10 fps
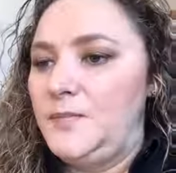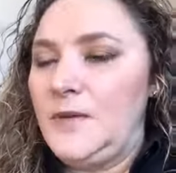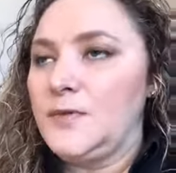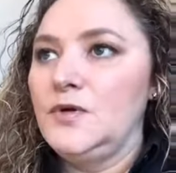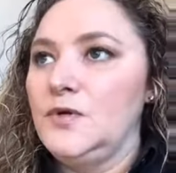
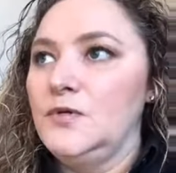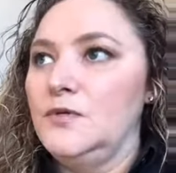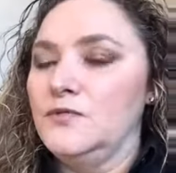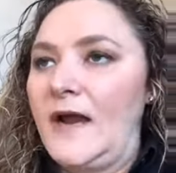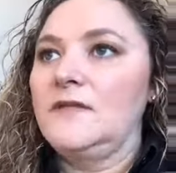people
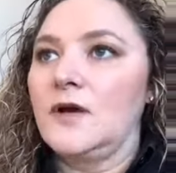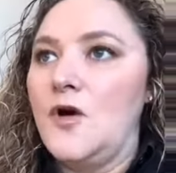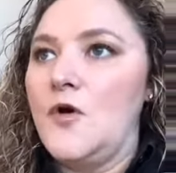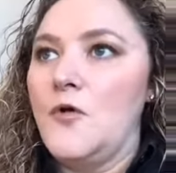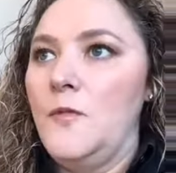who rent their
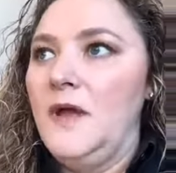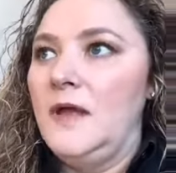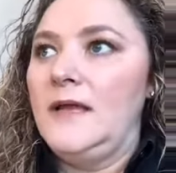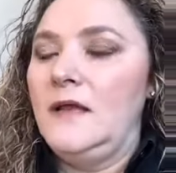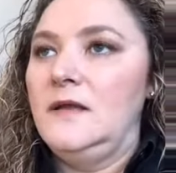home
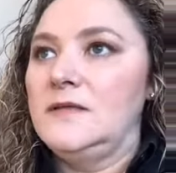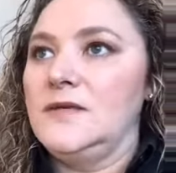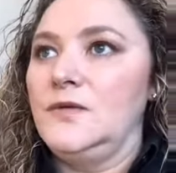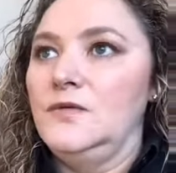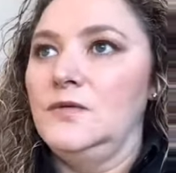
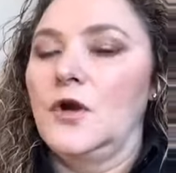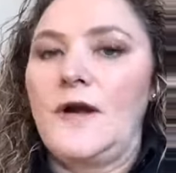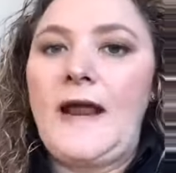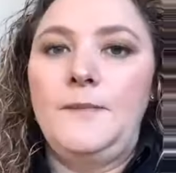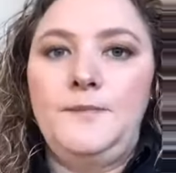to
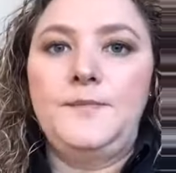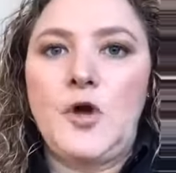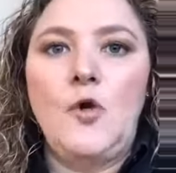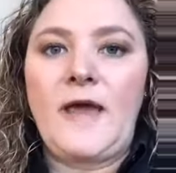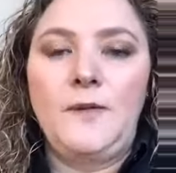learn how to
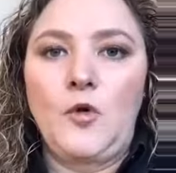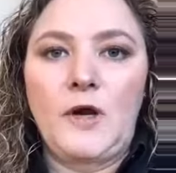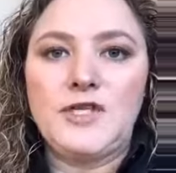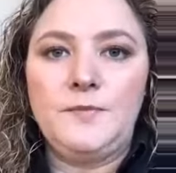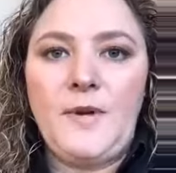go get a
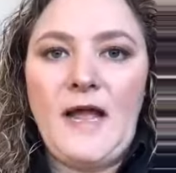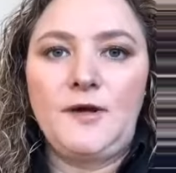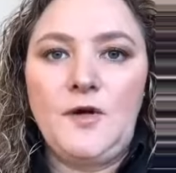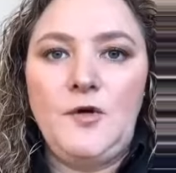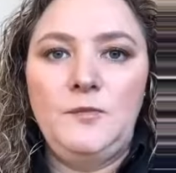mortgage and buy
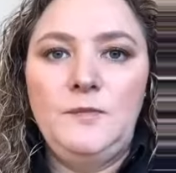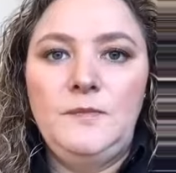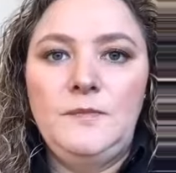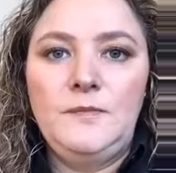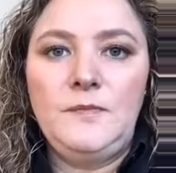your home.
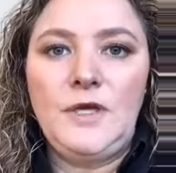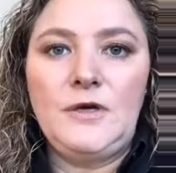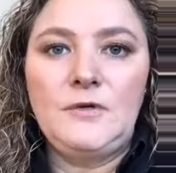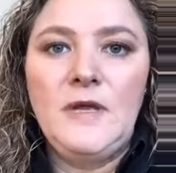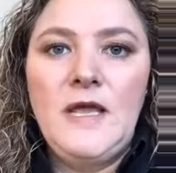
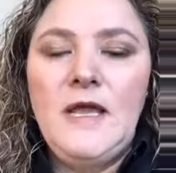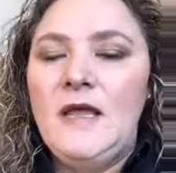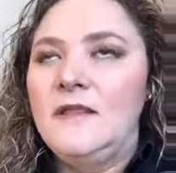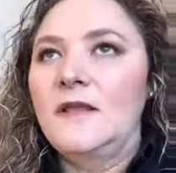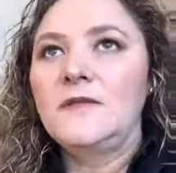
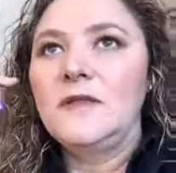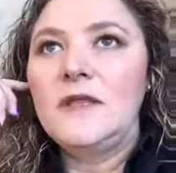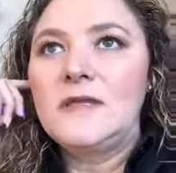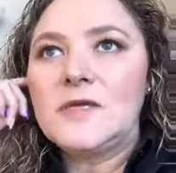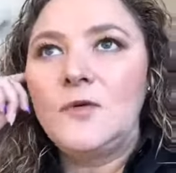The other
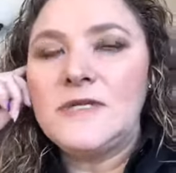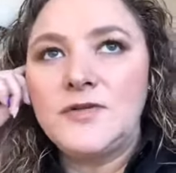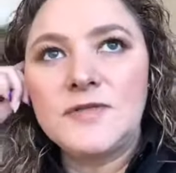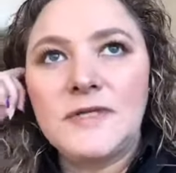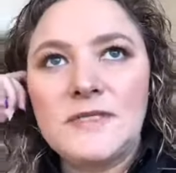thing that's always
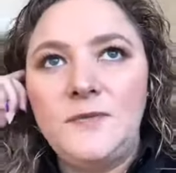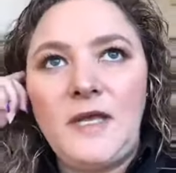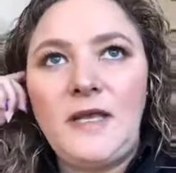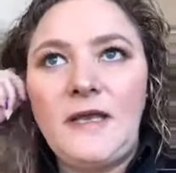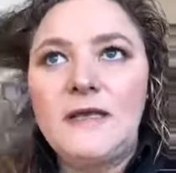interesting to
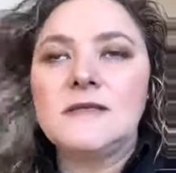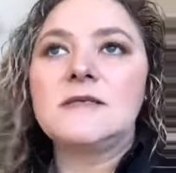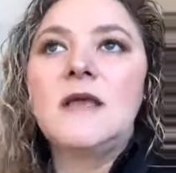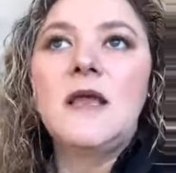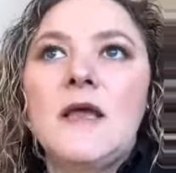me
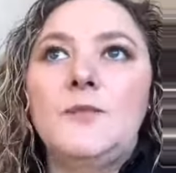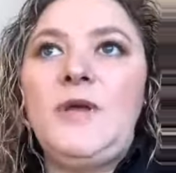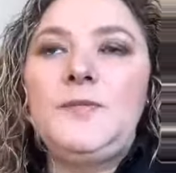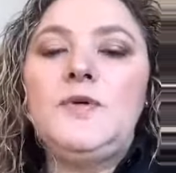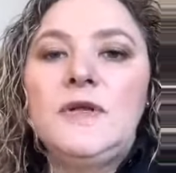is
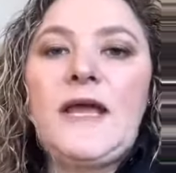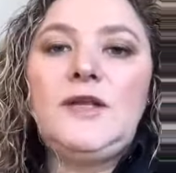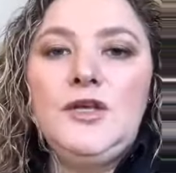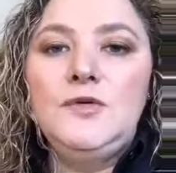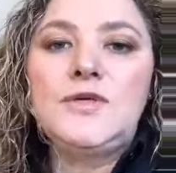people
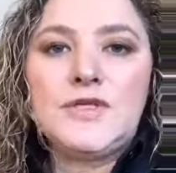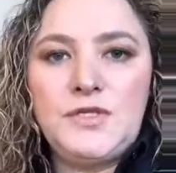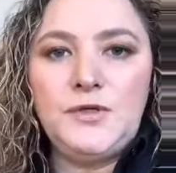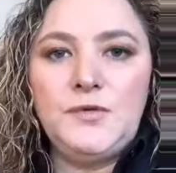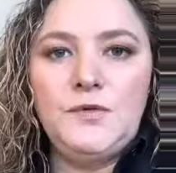get used
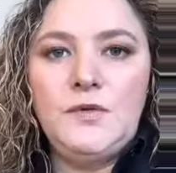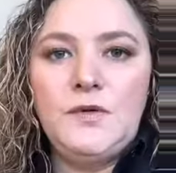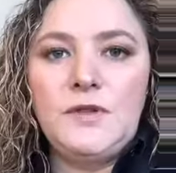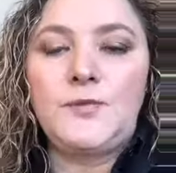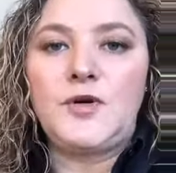to
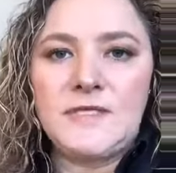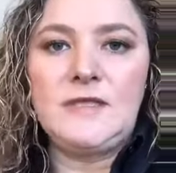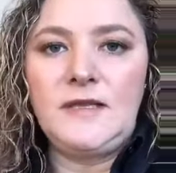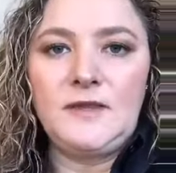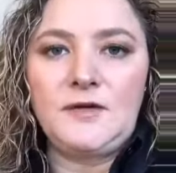the
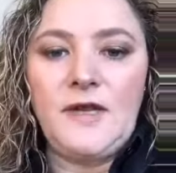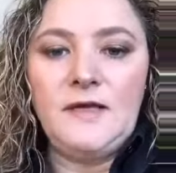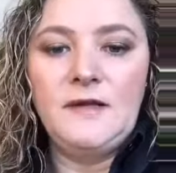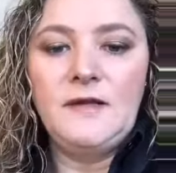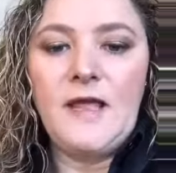prison that they're
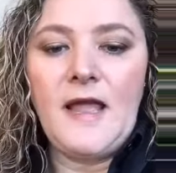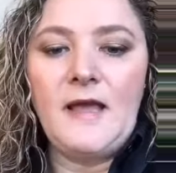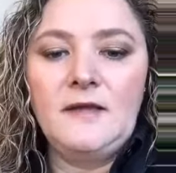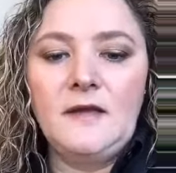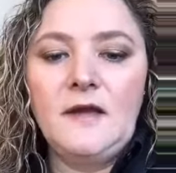in.
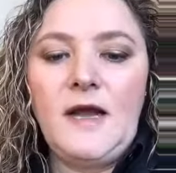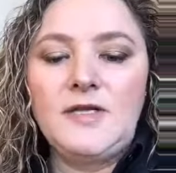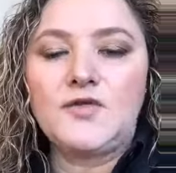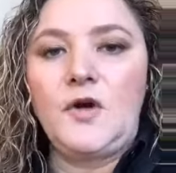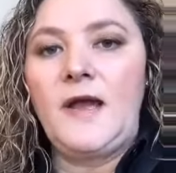And
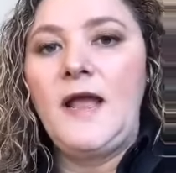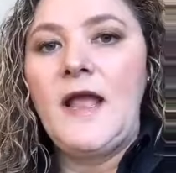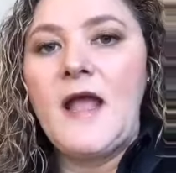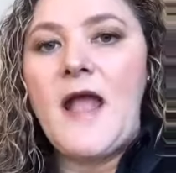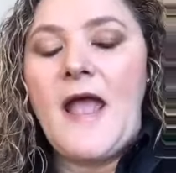hi, Troy.
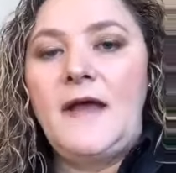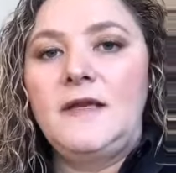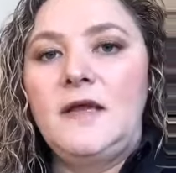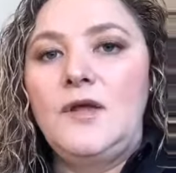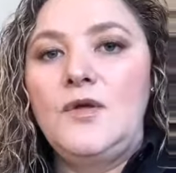
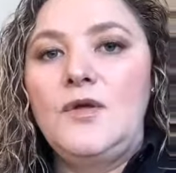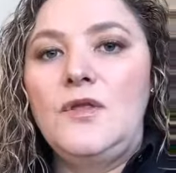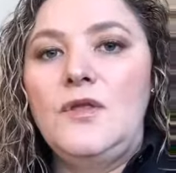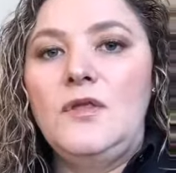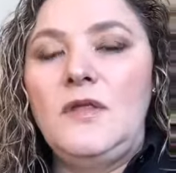And
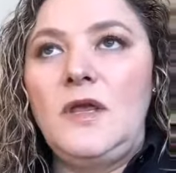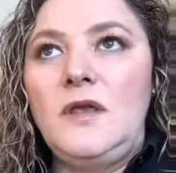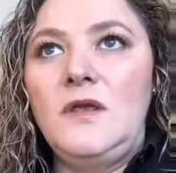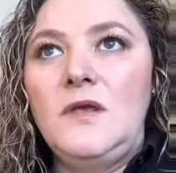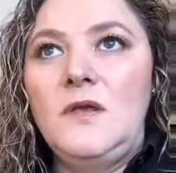
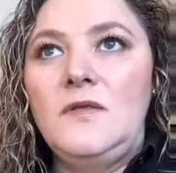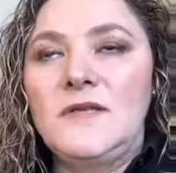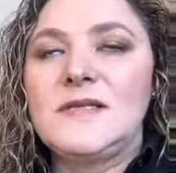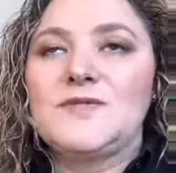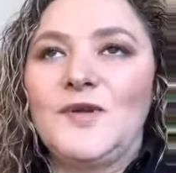
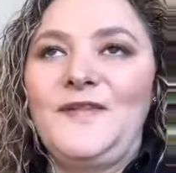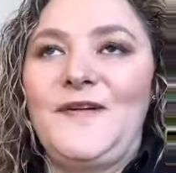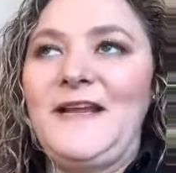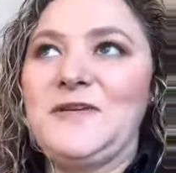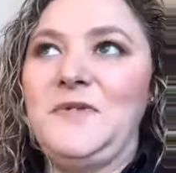this is really
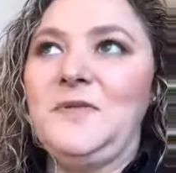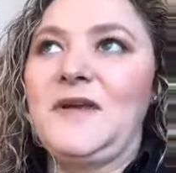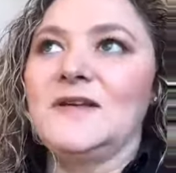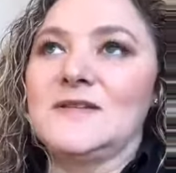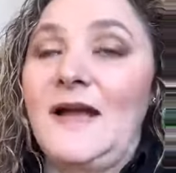funny to me
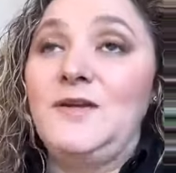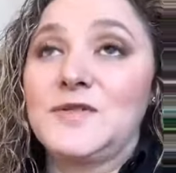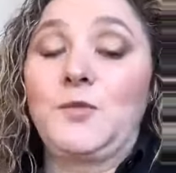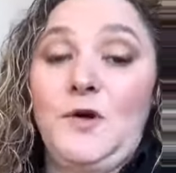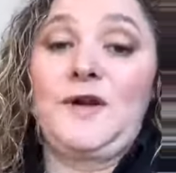because I
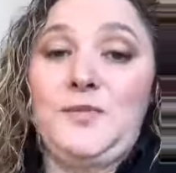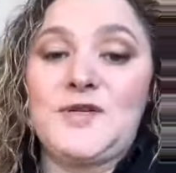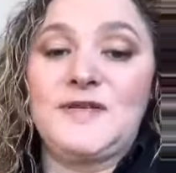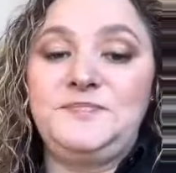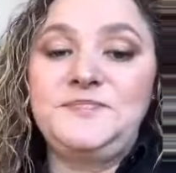used to work in a
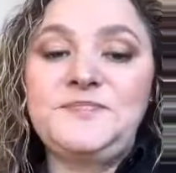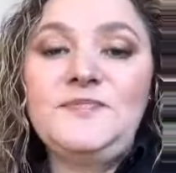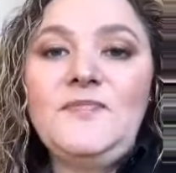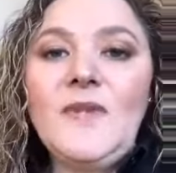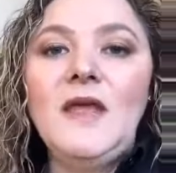prison,
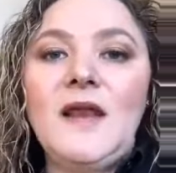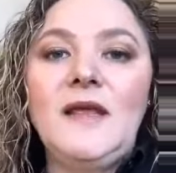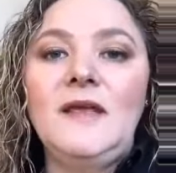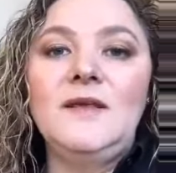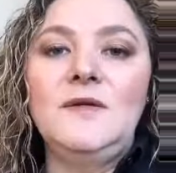and
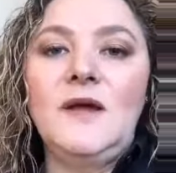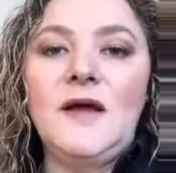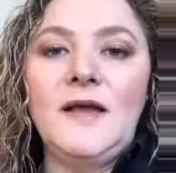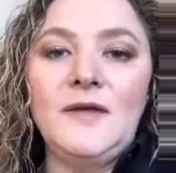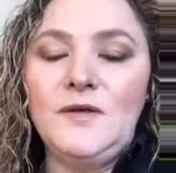
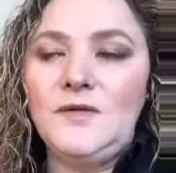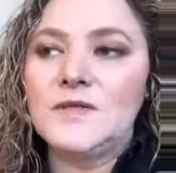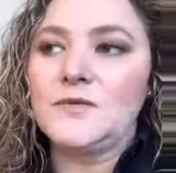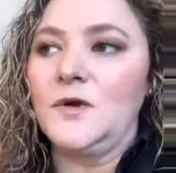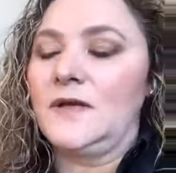I
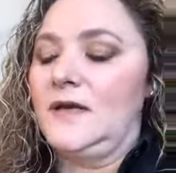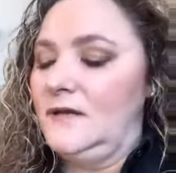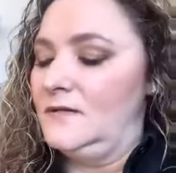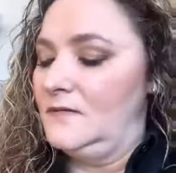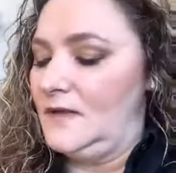used to work
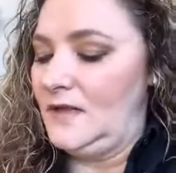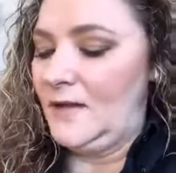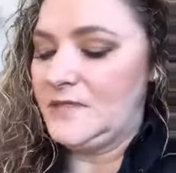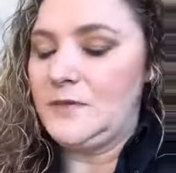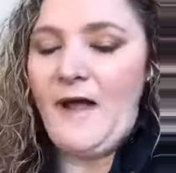at the
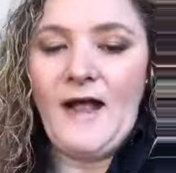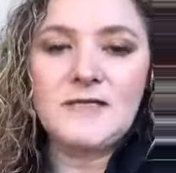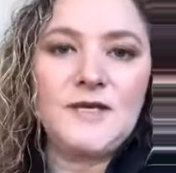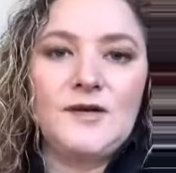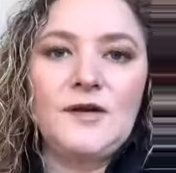Edmonton
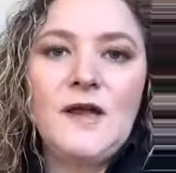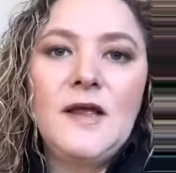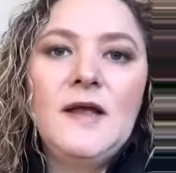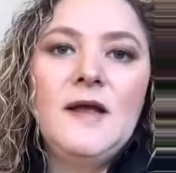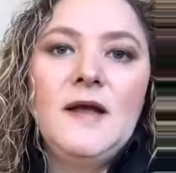Max here,
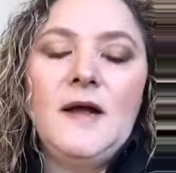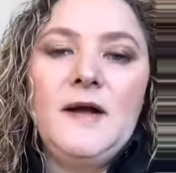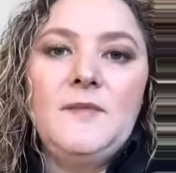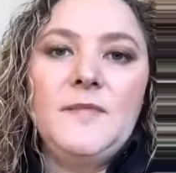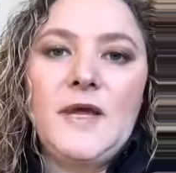
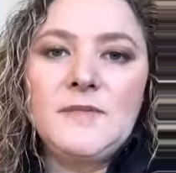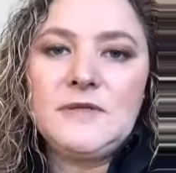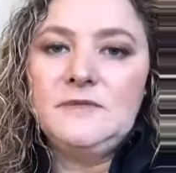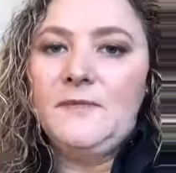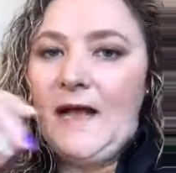the
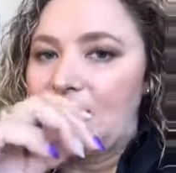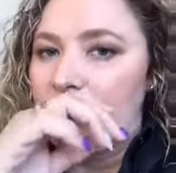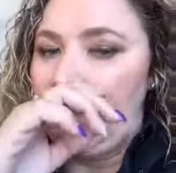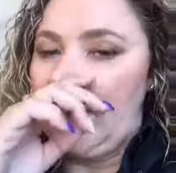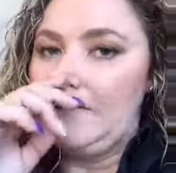Edmonton Max
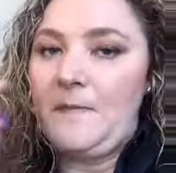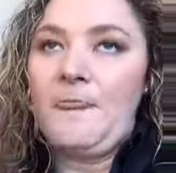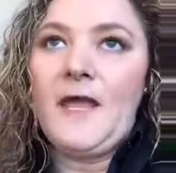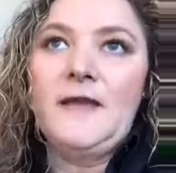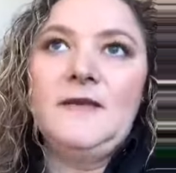for Men.
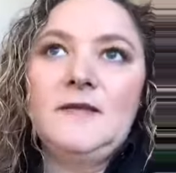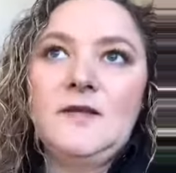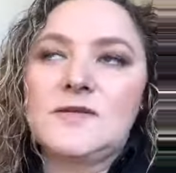And there's